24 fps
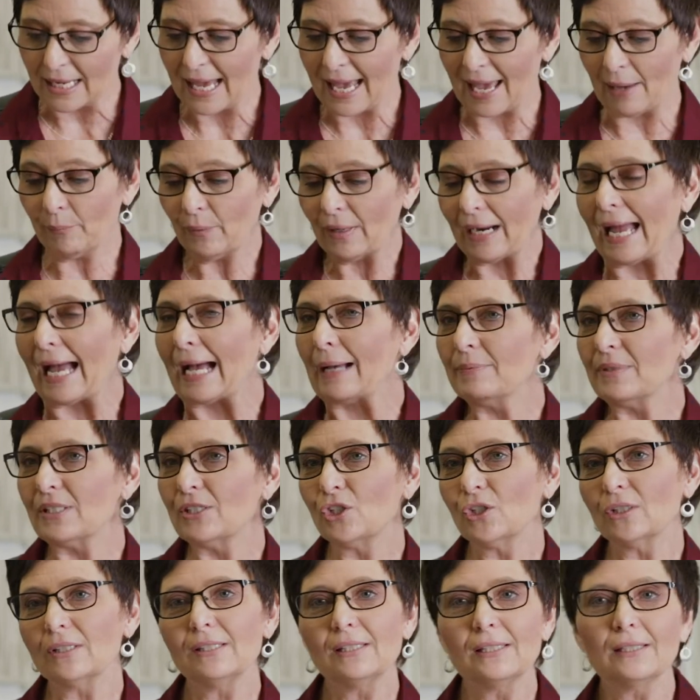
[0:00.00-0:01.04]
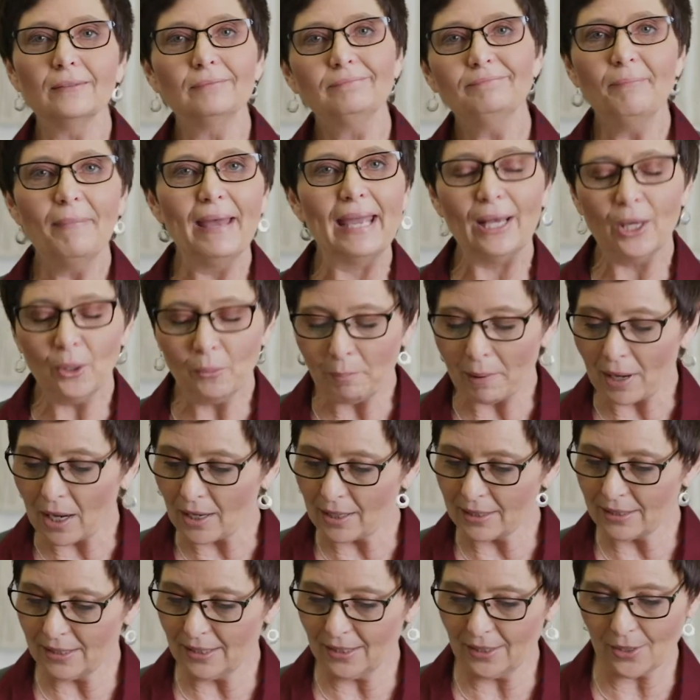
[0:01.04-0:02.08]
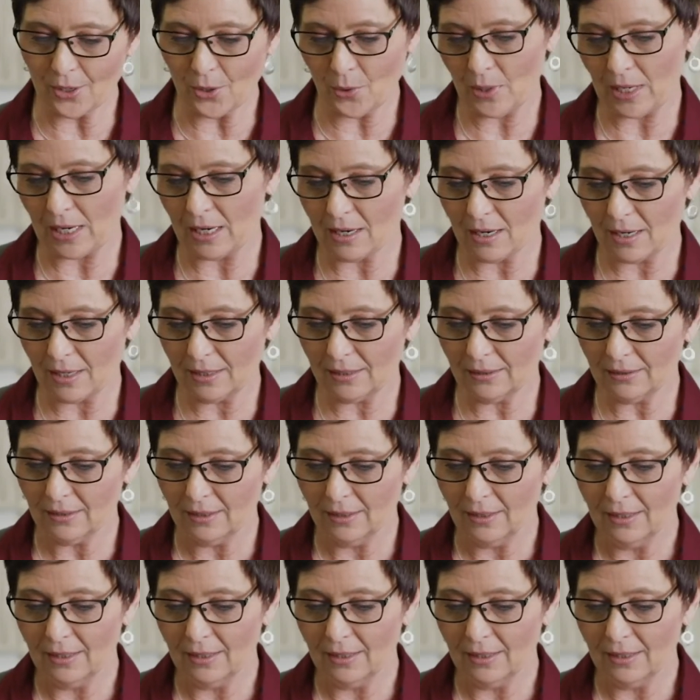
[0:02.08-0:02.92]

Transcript: and perhaps just some male bonding going on.